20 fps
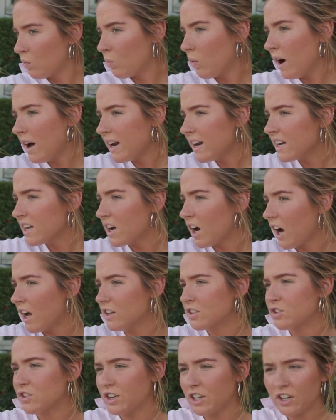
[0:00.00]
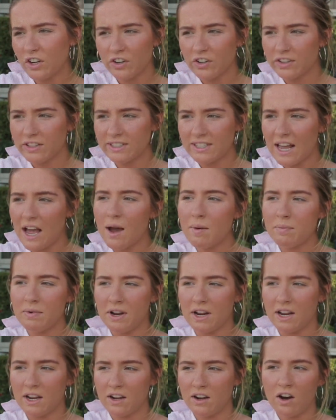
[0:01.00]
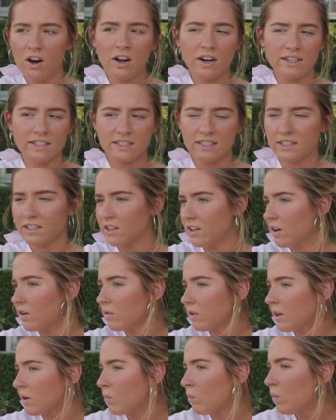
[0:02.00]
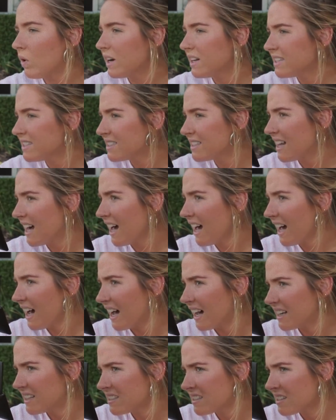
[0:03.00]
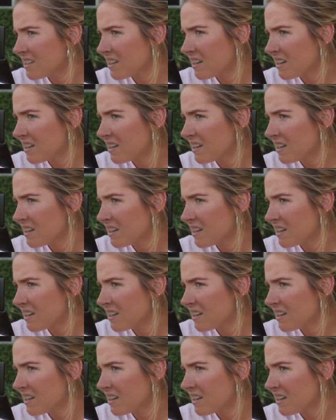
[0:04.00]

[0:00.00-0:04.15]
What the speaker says: What in God's green earth is happening? Honestly though, like what is that?